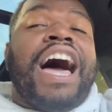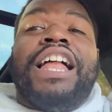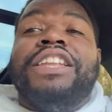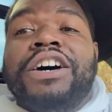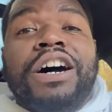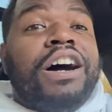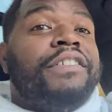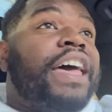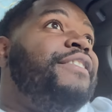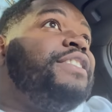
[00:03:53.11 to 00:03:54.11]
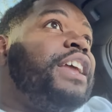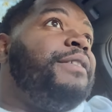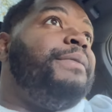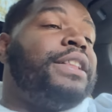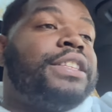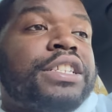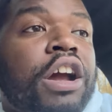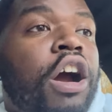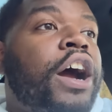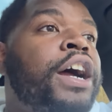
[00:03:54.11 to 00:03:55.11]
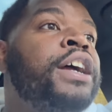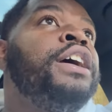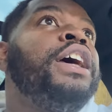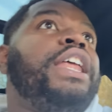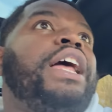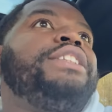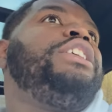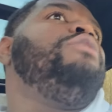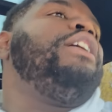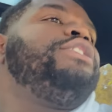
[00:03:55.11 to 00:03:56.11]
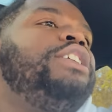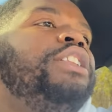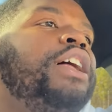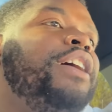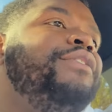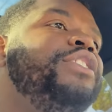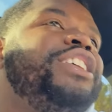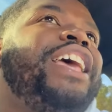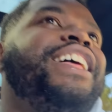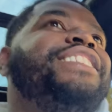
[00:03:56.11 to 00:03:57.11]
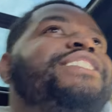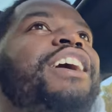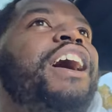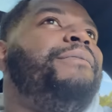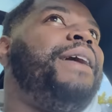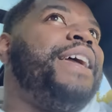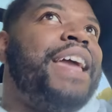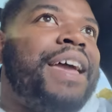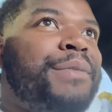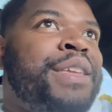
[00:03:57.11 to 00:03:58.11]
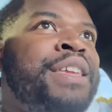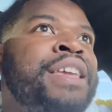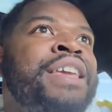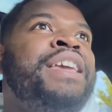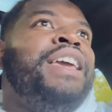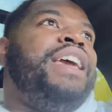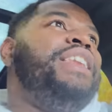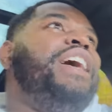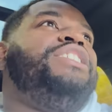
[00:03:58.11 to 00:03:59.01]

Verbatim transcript: I love everything about this car, and I see why she loved it. She had this car in Miami, and now